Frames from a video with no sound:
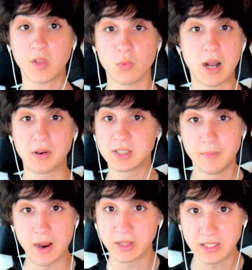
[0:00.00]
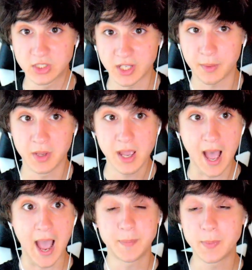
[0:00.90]
When I was still in my relationship,
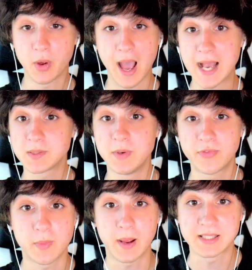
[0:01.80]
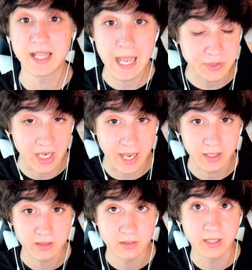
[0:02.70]
I had people ask me for my Snapchat
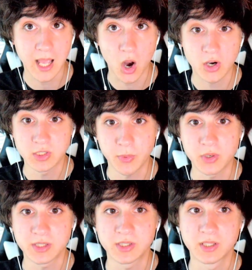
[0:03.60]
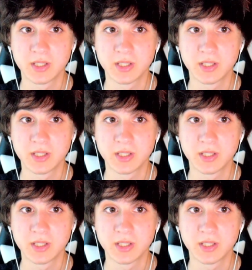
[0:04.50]
that are supporters,